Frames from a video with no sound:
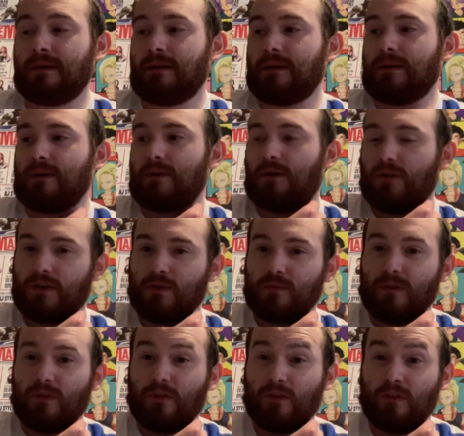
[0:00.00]
all I can
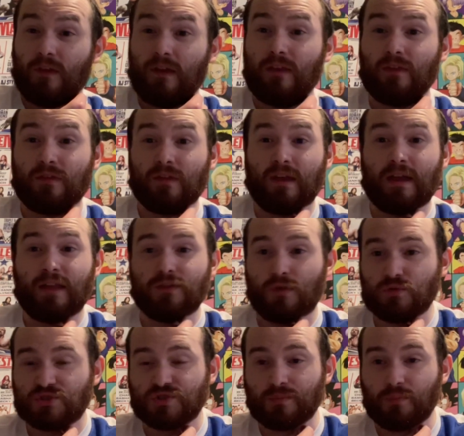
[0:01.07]
really say is that I
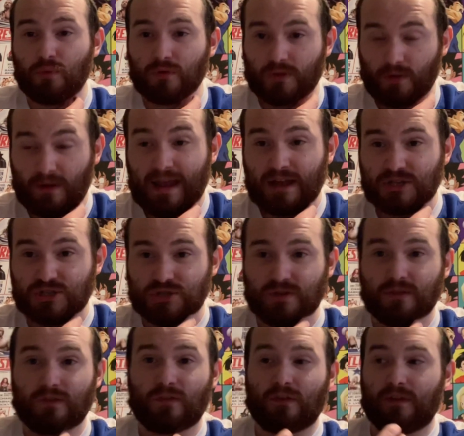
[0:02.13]
don't support their
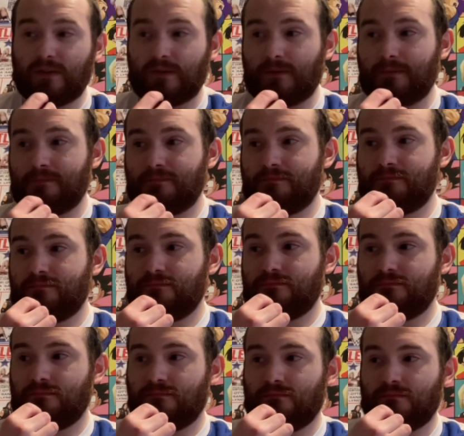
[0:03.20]
actions,
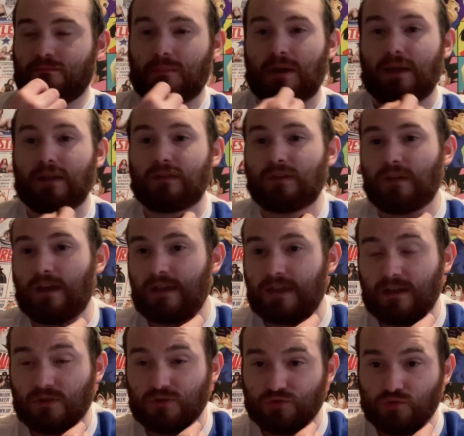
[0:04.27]
but I
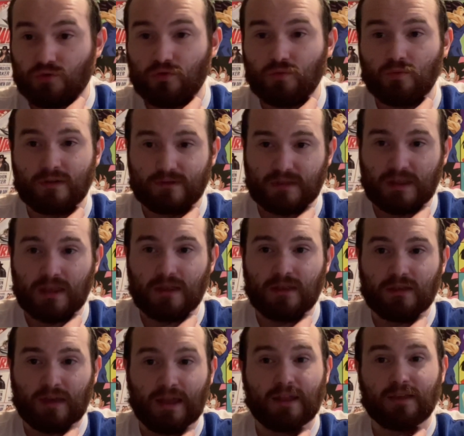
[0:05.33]
can't control what they
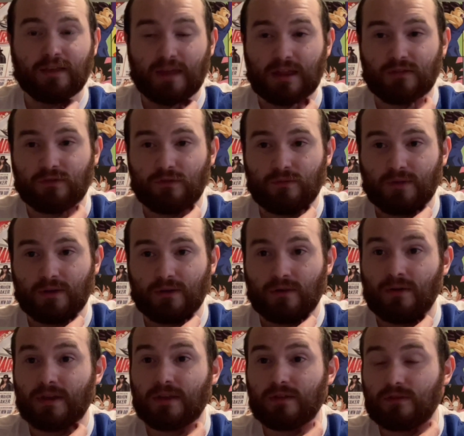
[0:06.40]
can and can't do there. All
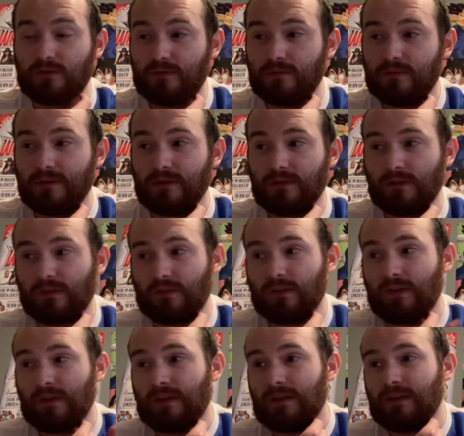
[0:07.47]
I can do is just
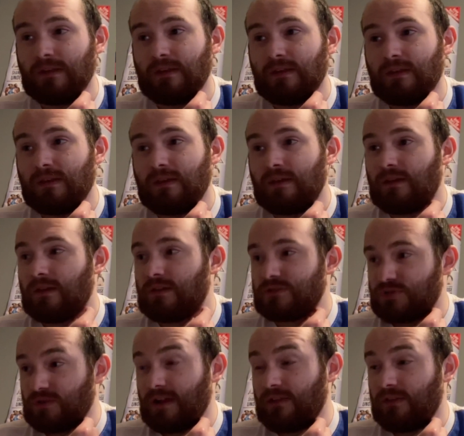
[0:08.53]

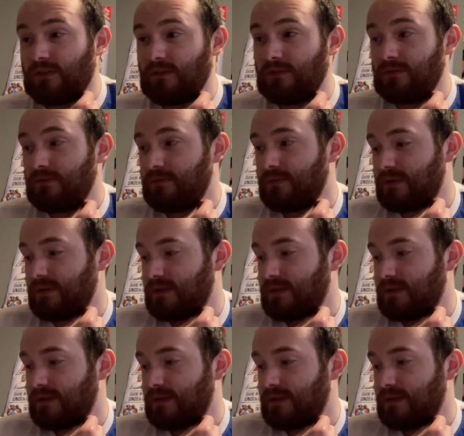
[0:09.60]
try to